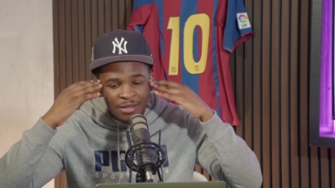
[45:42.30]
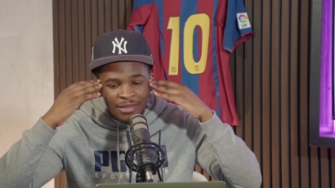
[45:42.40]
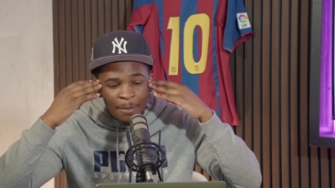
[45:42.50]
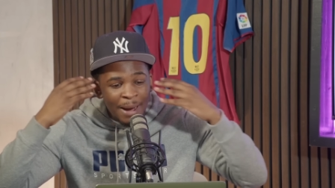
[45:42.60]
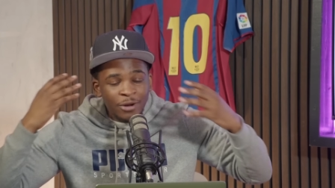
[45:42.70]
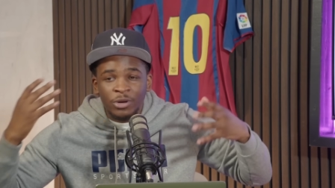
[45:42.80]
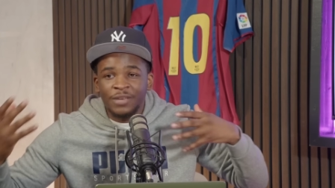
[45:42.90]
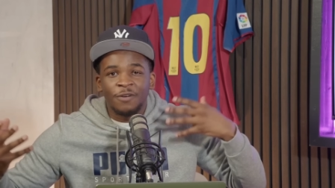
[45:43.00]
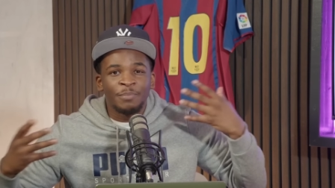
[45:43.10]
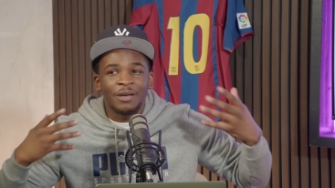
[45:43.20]
there might not
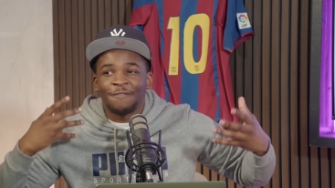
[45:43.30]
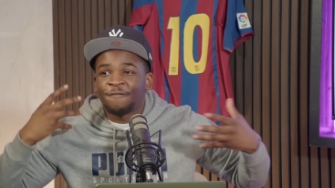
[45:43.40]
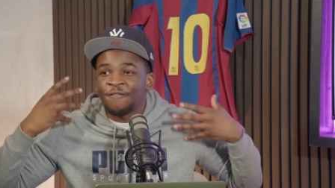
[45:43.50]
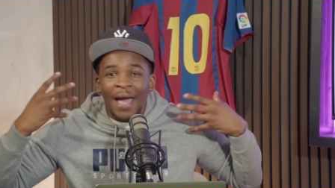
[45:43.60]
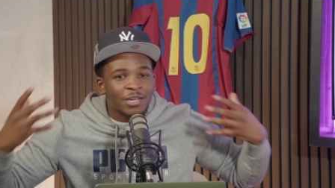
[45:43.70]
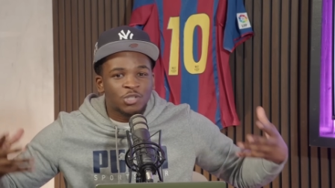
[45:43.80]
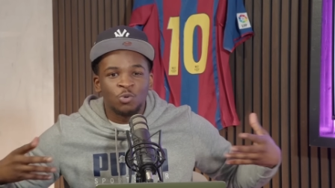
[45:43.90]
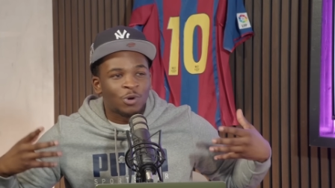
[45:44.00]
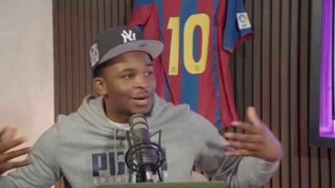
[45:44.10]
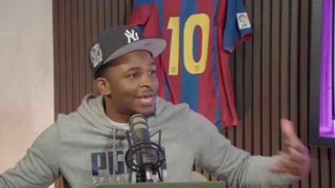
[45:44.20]
even be a
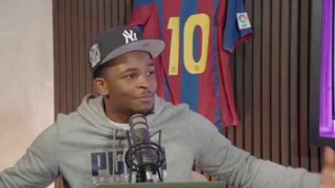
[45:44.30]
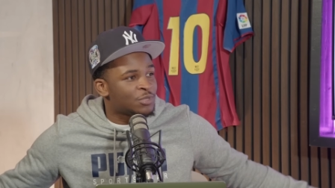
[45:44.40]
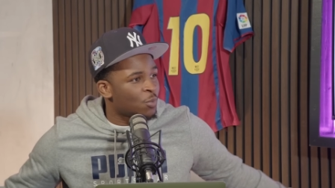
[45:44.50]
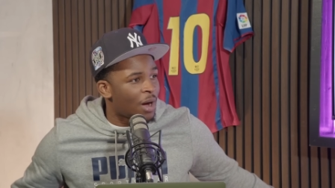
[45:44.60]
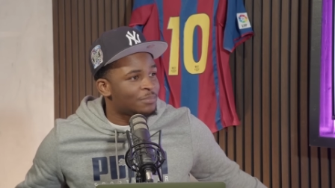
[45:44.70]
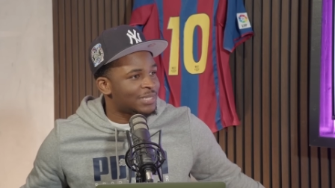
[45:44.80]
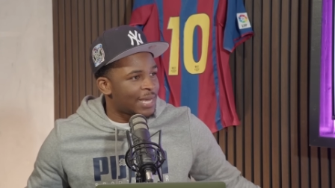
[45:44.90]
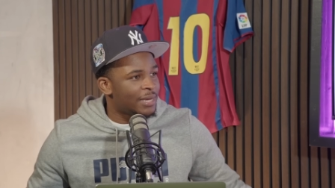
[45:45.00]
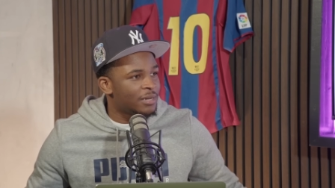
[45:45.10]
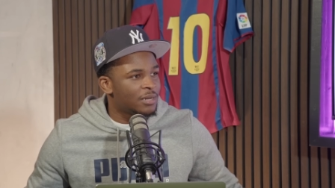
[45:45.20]
factual claim to what I'm
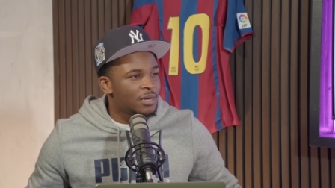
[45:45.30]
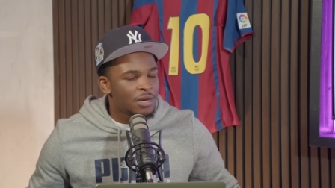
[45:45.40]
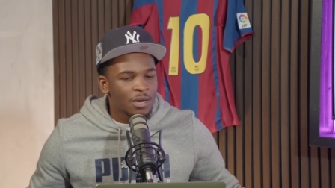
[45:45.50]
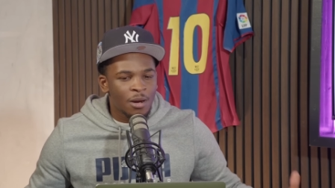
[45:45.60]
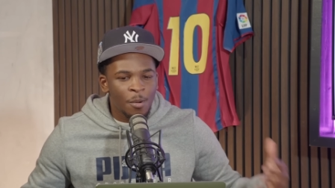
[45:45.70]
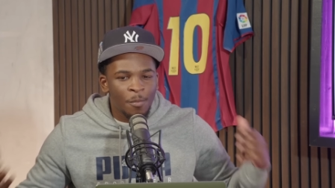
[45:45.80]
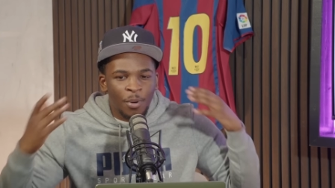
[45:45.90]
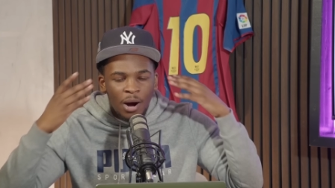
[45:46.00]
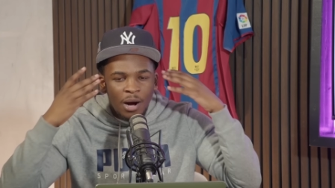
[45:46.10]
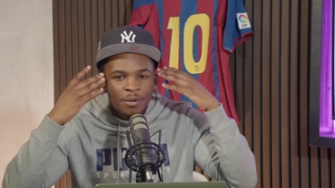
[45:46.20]
saying, mm.
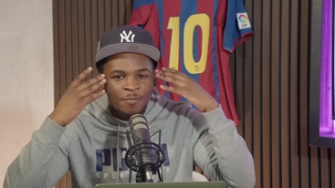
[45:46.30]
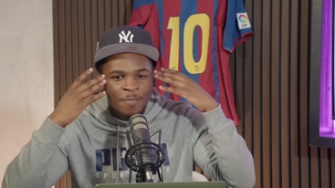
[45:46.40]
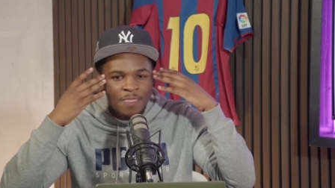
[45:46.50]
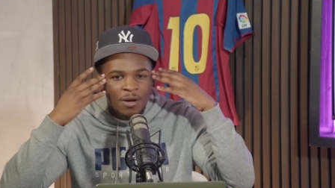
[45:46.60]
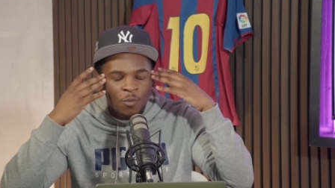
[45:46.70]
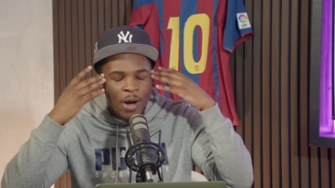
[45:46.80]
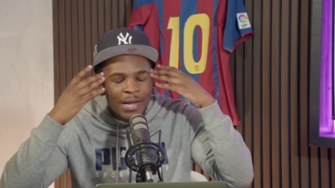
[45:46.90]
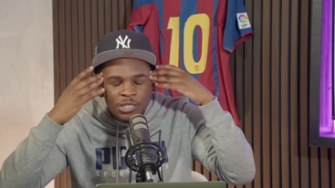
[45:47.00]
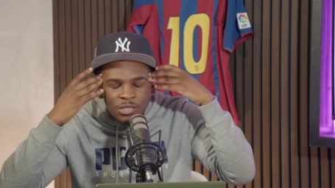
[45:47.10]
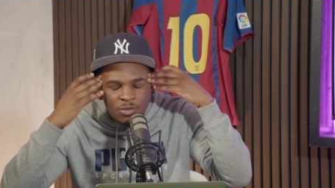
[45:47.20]
but I
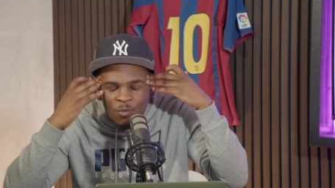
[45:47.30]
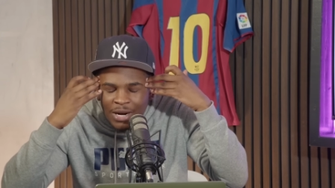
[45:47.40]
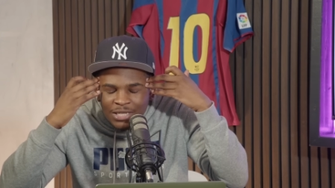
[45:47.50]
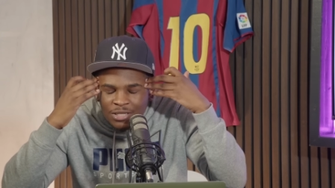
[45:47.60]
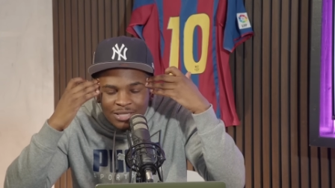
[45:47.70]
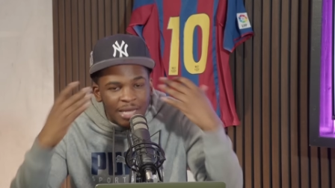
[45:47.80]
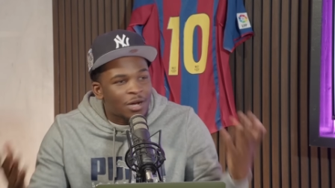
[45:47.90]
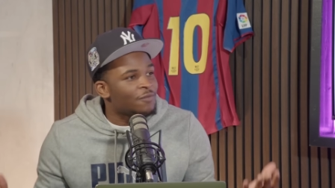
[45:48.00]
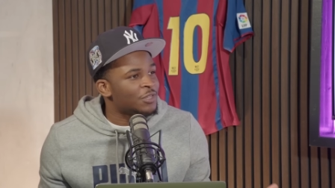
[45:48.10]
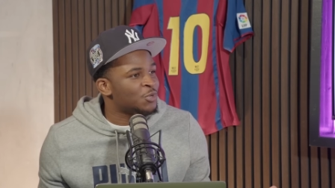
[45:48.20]
just when I just think
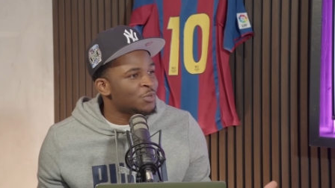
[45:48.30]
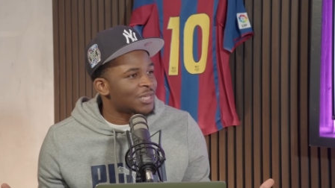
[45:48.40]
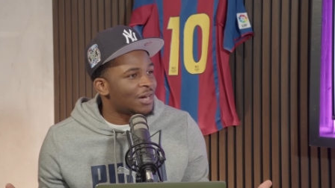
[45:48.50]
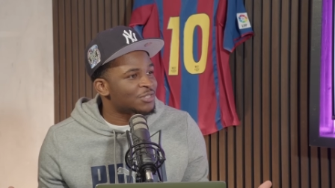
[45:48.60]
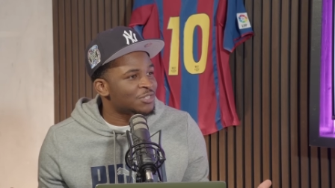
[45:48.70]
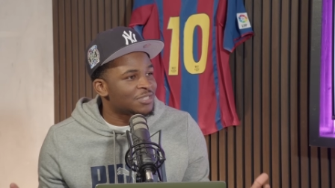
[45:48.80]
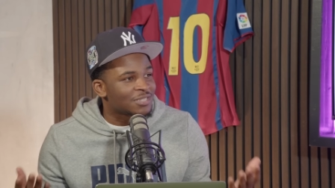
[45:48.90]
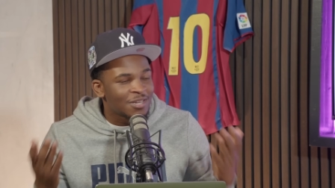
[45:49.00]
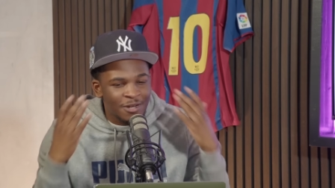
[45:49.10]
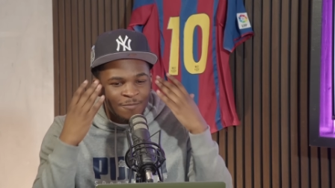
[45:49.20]
of the 2000s,
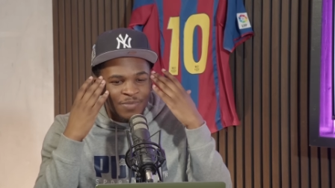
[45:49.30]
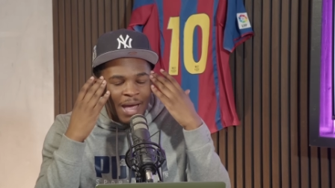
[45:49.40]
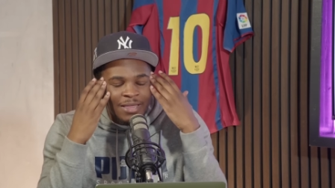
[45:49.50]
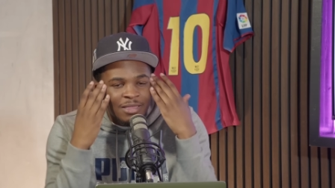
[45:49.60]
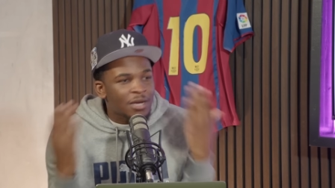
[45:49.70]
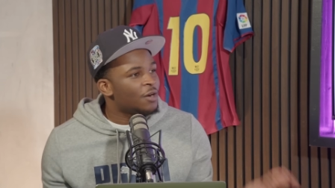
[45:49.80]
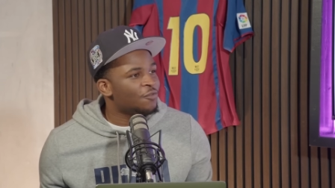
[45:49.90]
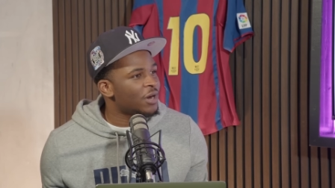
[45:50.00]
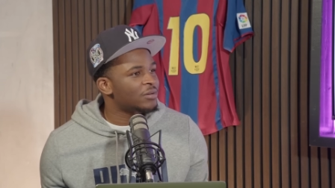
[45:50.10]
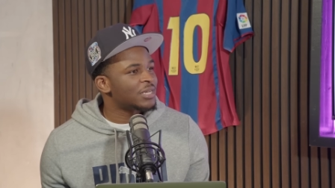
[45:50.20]
I think of
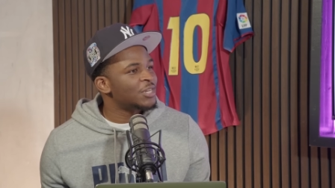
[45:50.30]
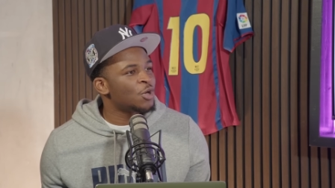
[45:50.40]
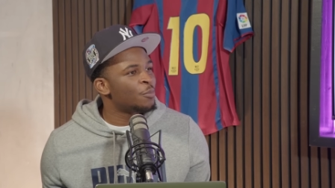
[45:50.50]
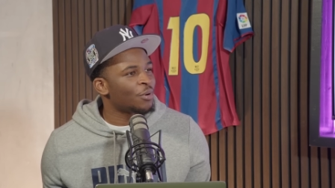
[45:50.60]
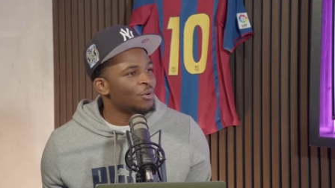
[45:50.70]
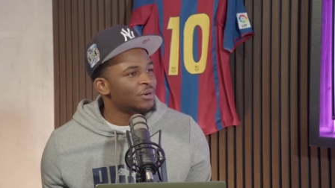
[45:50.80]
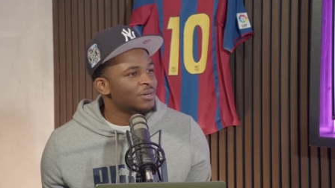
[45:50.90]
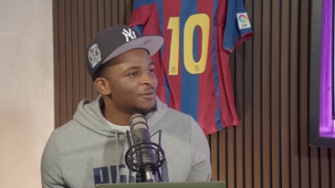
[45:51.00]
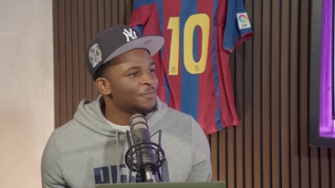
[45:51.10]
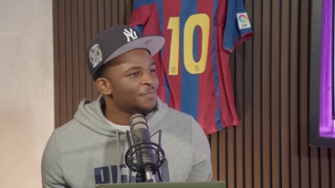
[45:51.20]
Ronaldinho, bro.
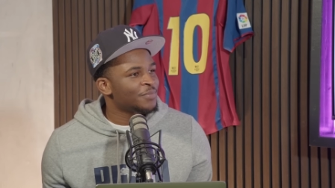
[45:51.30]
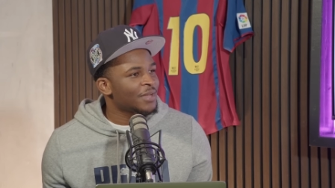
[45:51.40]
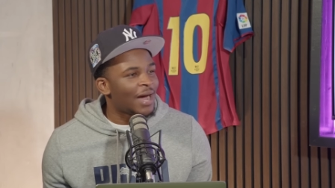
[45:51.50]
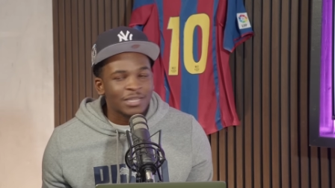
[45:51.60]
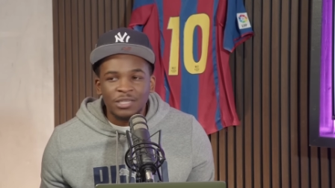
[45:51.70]
100%. I,